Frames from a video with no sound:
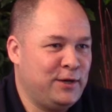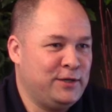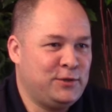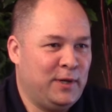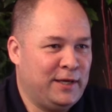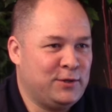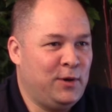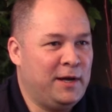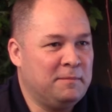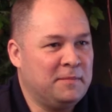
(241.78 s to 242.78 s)
cookies, so I like to
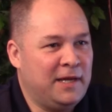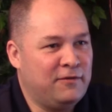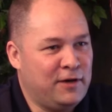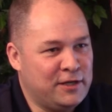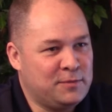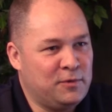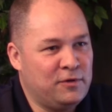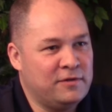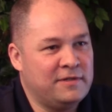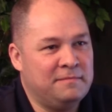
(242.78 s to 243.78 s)
go out and give
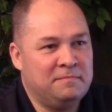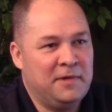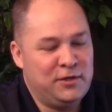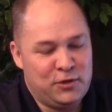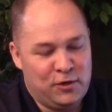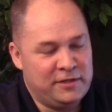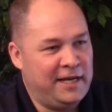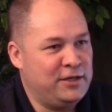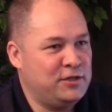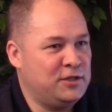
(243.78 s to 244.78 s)
customers and insurance
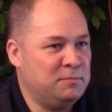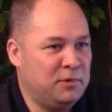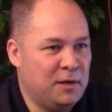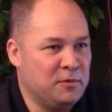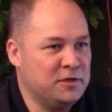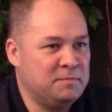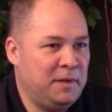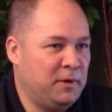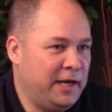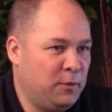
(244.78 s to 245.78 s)
agents and plumbers and
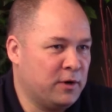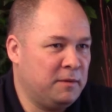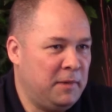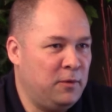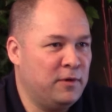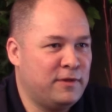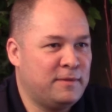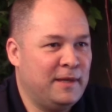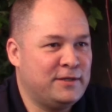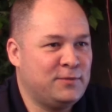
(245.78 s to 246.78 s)
people I network and meet with.
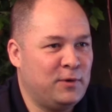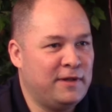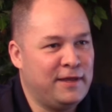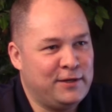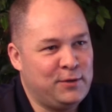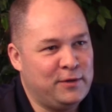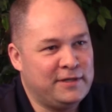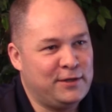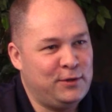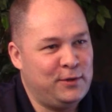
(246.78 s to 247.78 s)
That's one of the things I
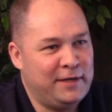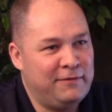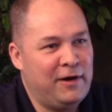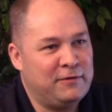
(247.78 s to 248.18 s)
always like to do and give